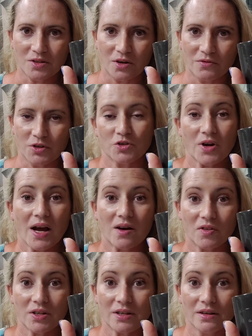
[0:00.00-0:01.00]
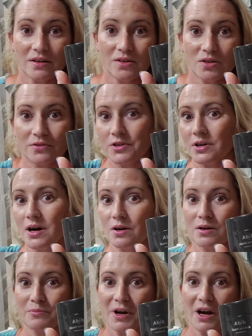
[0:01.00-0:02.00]
so if you're traveling or if you're
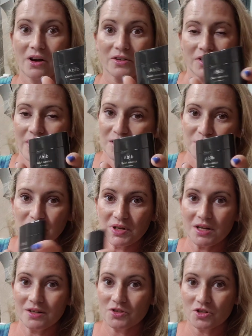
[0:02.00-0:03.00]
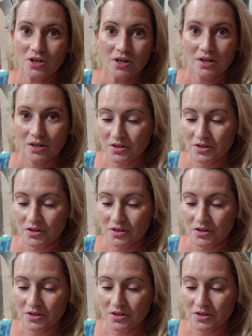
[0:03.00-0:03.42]
out and about, you're at the beach,